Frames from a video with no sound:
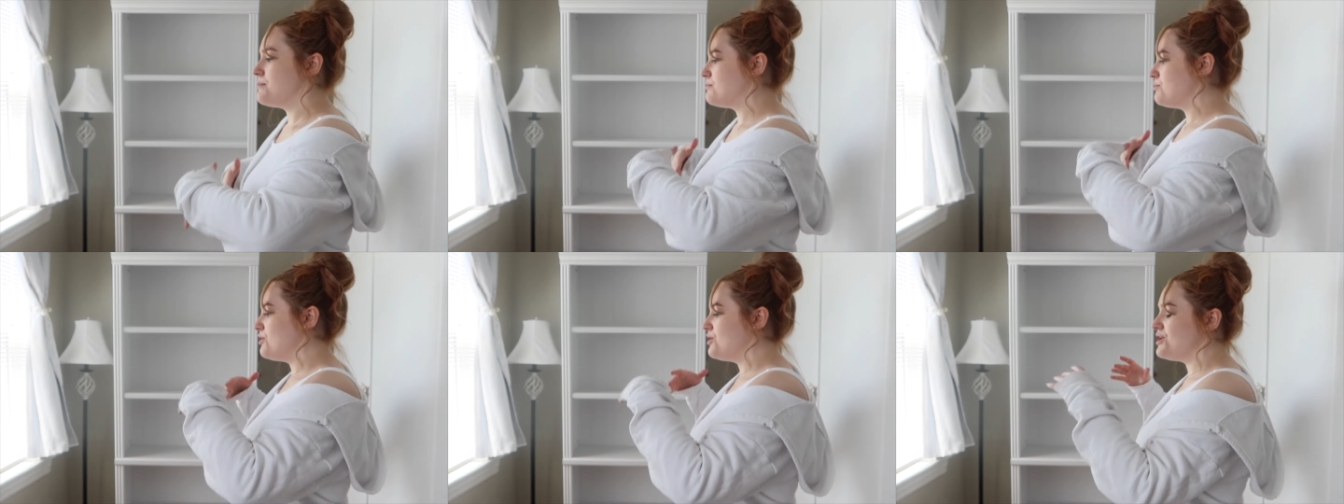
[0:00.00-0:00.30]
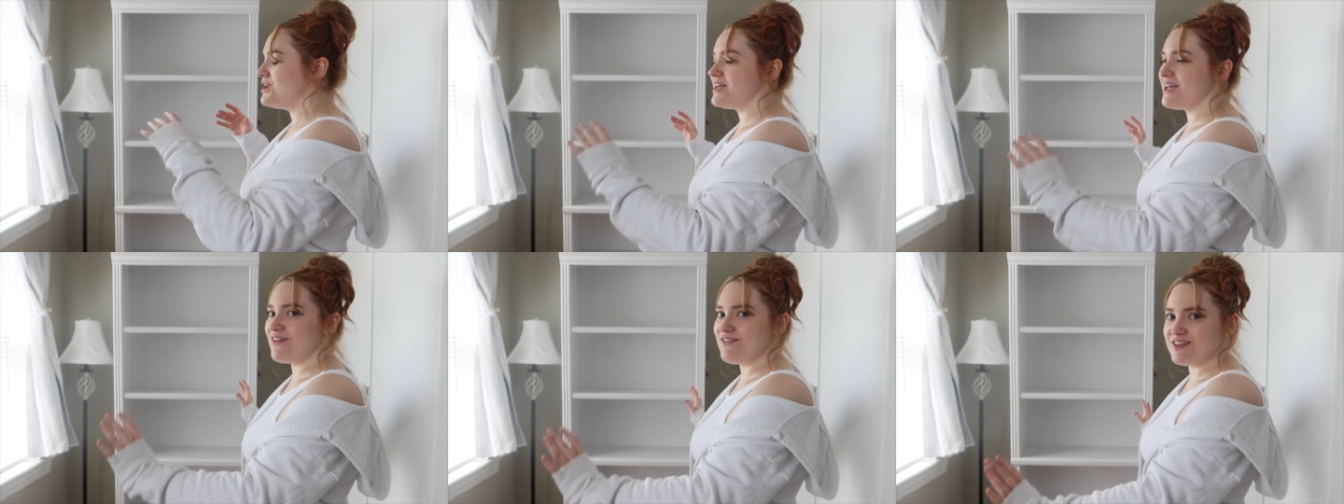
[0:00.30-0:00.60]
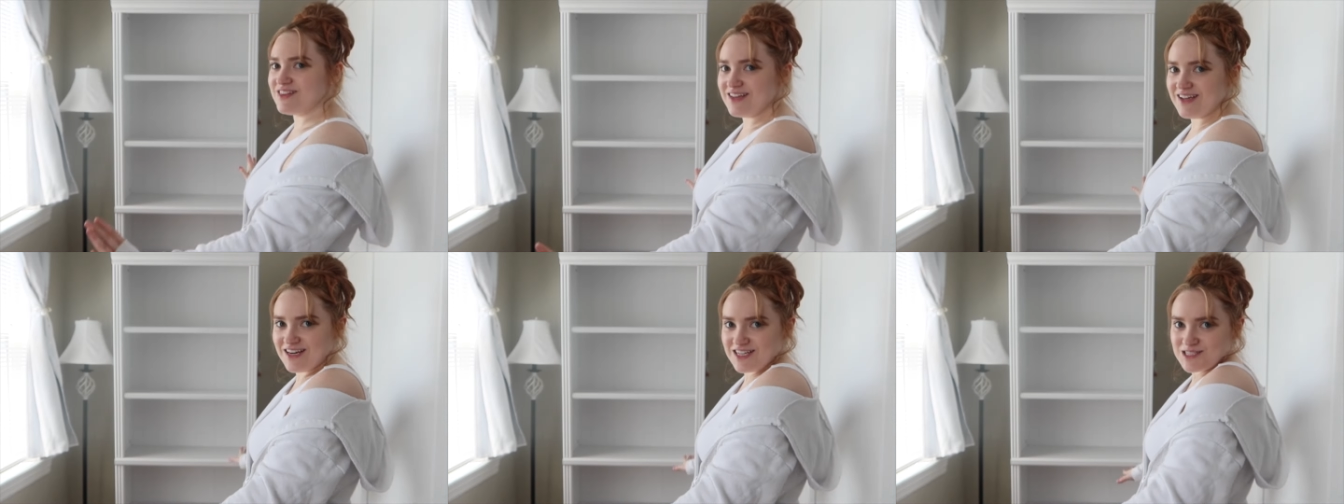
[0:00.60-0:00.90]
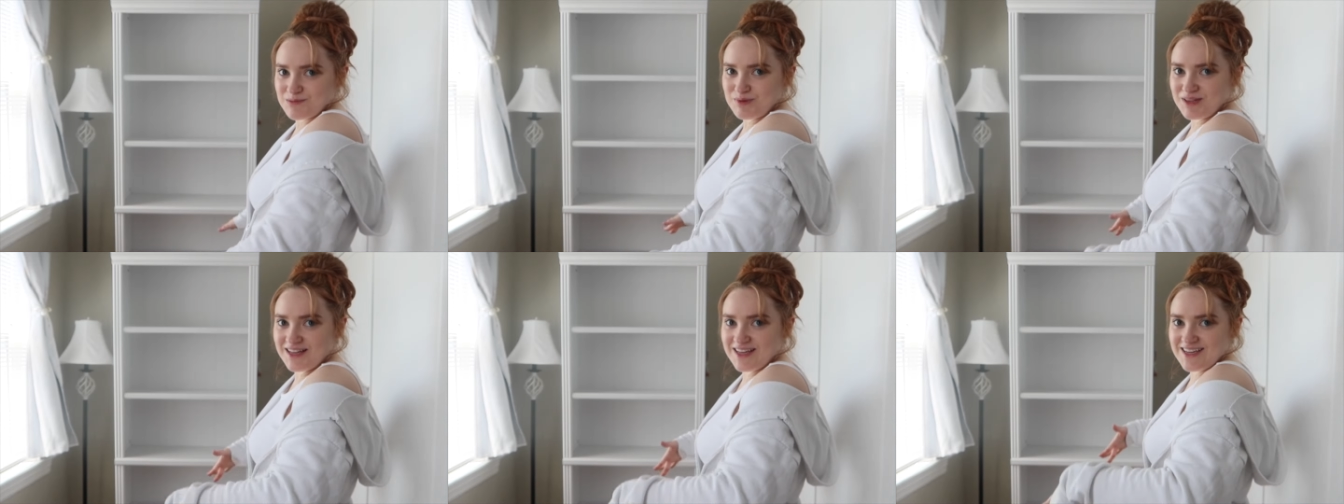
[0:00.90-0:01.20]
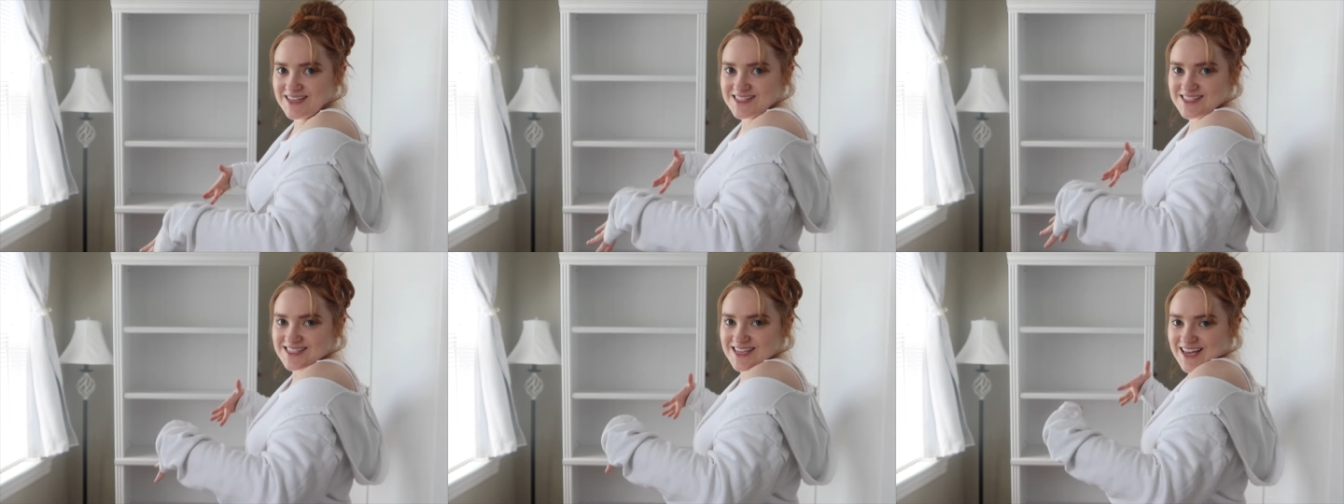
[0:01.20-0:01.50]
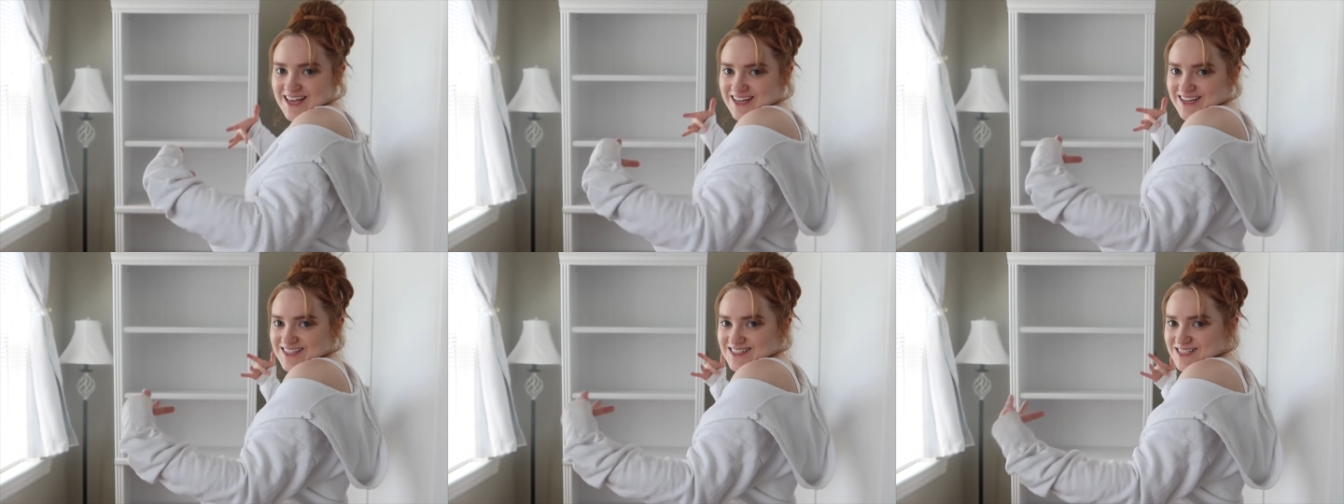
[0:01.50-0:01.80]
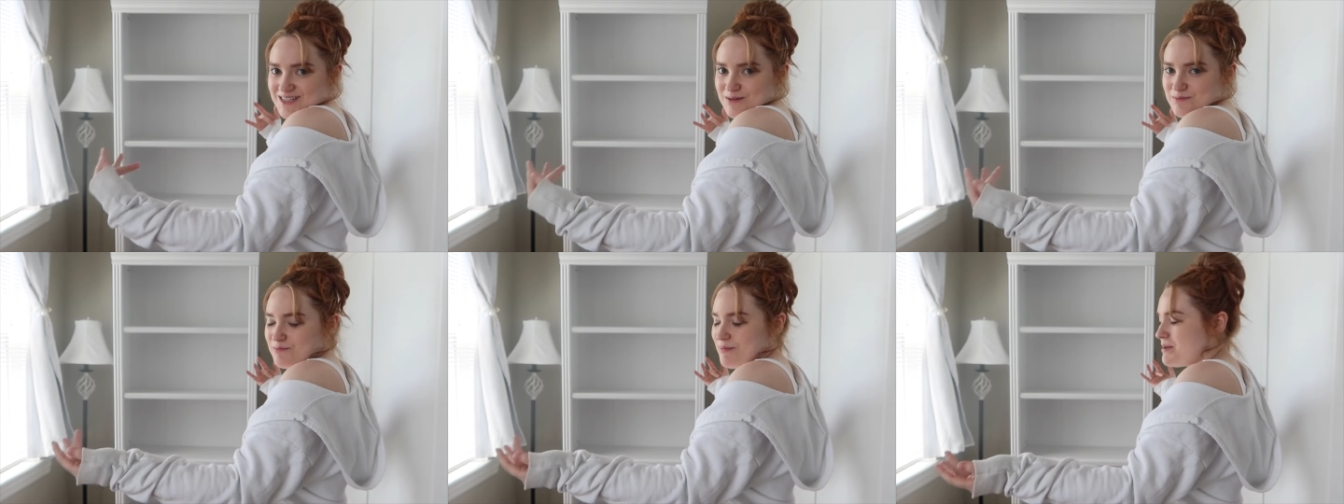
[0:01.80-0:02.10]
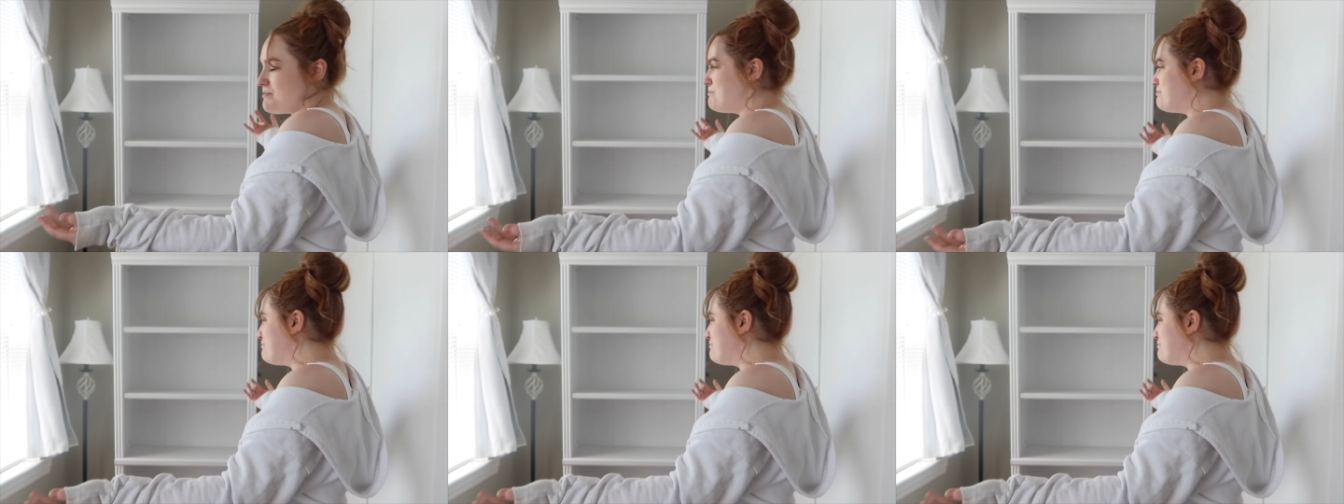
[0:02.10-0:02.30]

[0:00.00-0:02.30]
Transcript: putting everything in its place and my